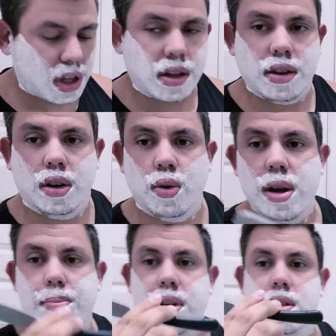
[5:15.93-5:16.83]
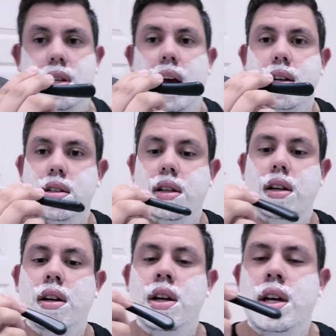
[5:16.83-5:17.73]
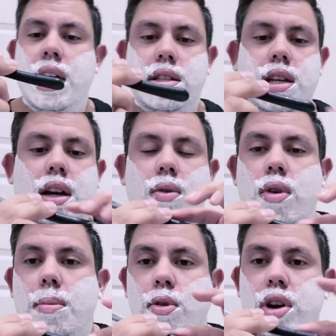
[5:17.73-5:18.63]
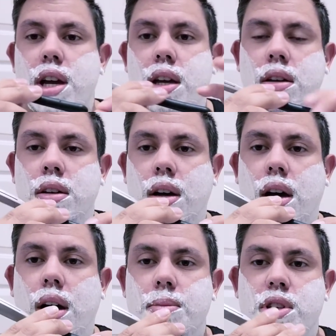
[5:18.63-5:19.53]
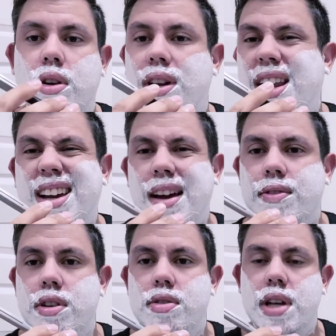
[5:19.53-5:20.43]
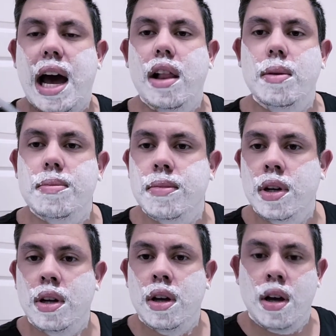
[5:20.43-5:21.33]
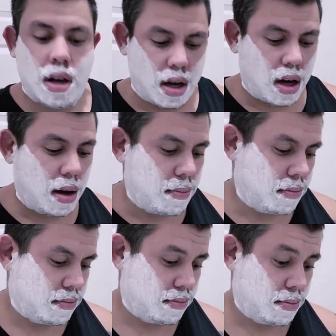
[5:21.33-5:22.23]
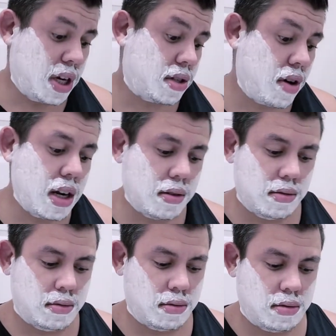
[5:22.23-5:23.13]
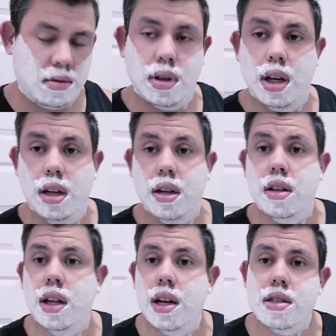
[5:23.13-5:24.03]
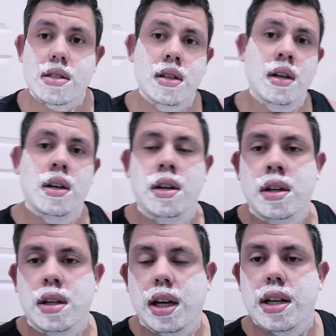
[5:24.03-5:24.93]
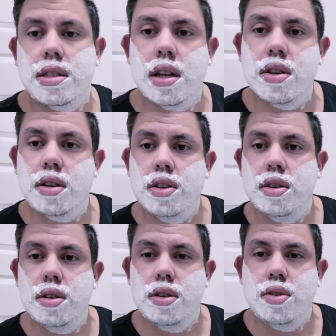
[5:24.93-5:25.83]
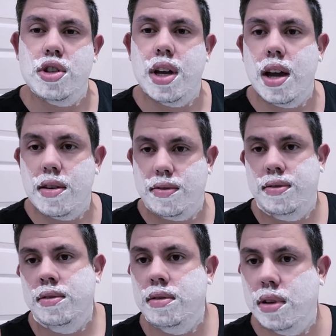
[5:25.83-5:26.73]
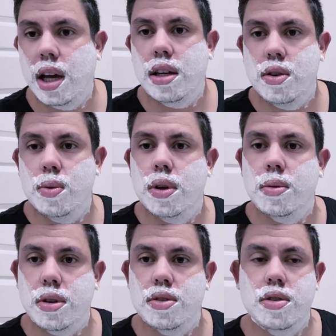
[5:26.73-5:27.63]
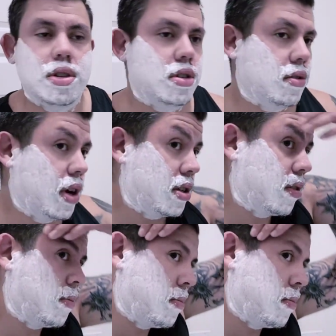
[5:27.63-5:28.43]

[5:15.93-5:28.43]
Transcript: The grip is excellent. It's like a rubbery, um, so you don't like have to use alum, um, but it's great. And nonetheless, like I said, you, you, you shave like you would with a traditional razor.